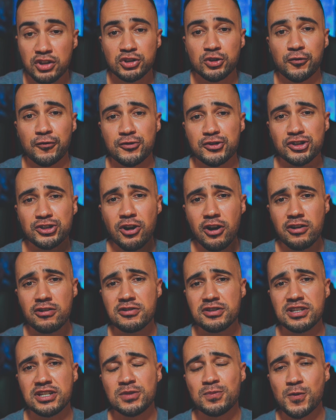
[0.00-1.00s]
So for
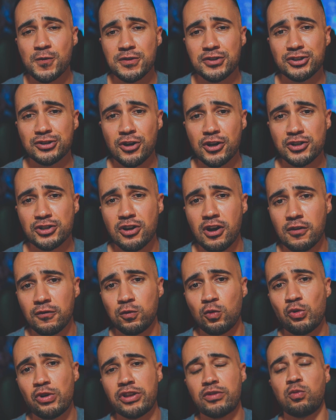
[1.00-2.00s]
starters, this movie starts
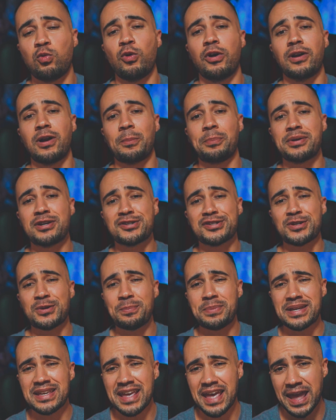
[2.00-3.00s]
off with what appears to
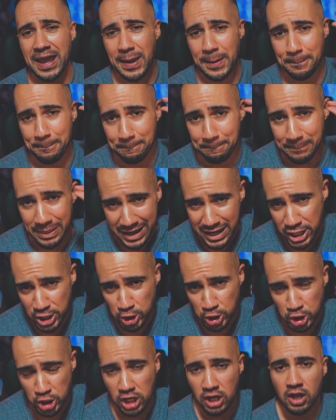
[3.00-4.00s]
be a
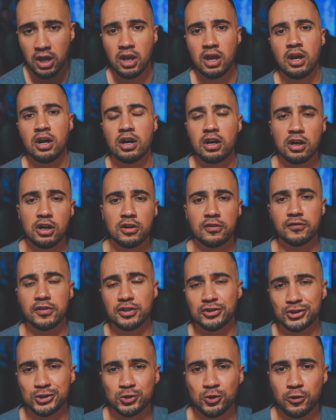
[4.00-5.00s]
pinch of
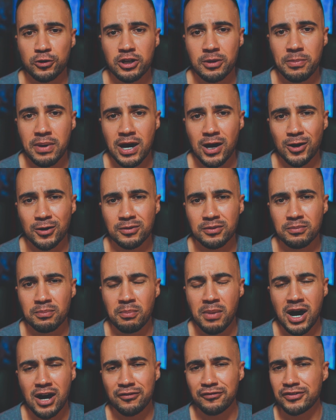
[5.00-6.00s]
a story about
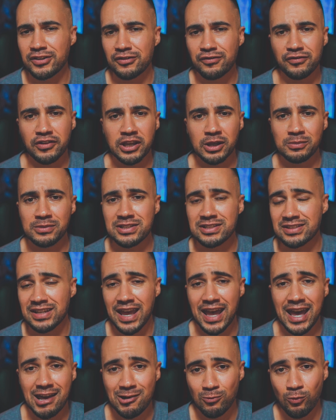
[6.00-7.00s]
mafia families
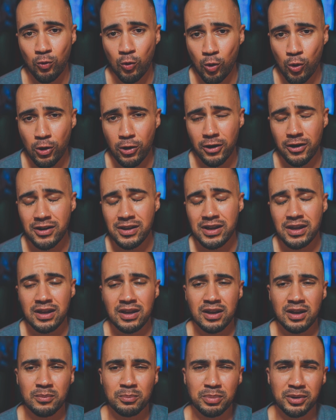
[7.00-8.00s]
at war,
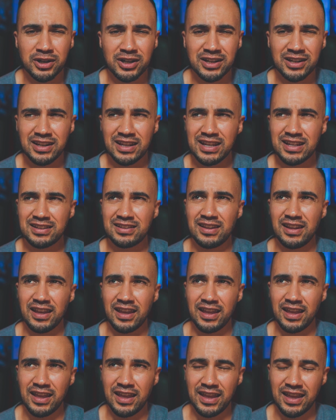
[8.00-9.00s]
but
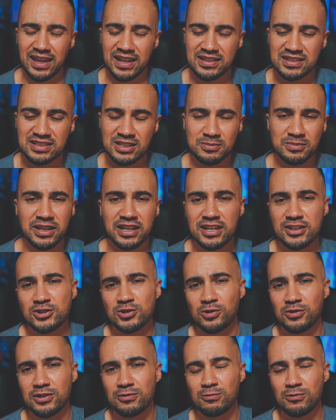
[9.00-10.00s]
it seemed like
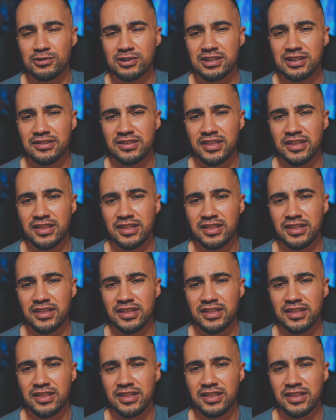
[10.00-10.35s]
it's only really